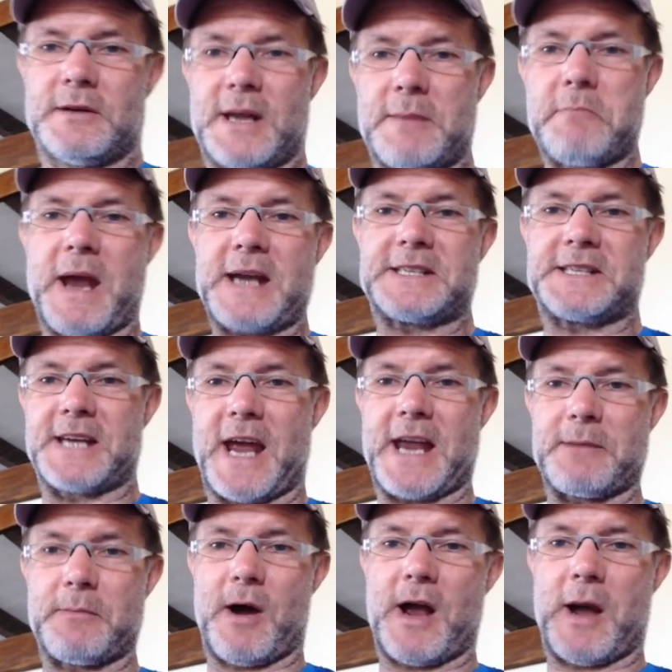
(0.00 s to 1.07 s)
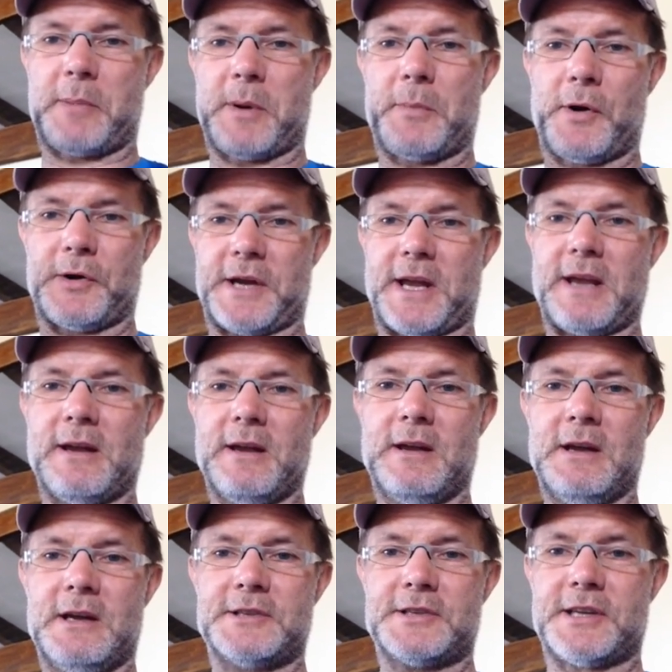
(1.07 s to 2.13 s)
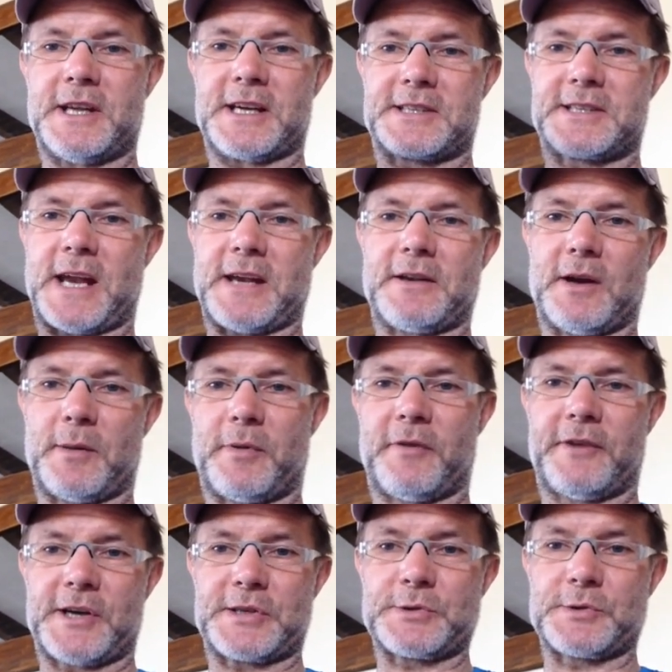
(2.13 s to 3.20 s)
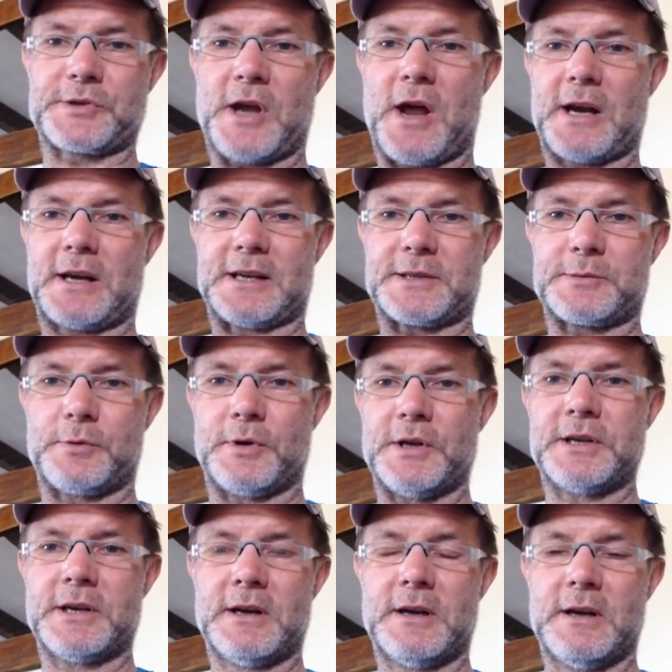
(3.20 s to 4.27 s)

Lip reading: emaciate my upper body to the extent that a professional cyclist would,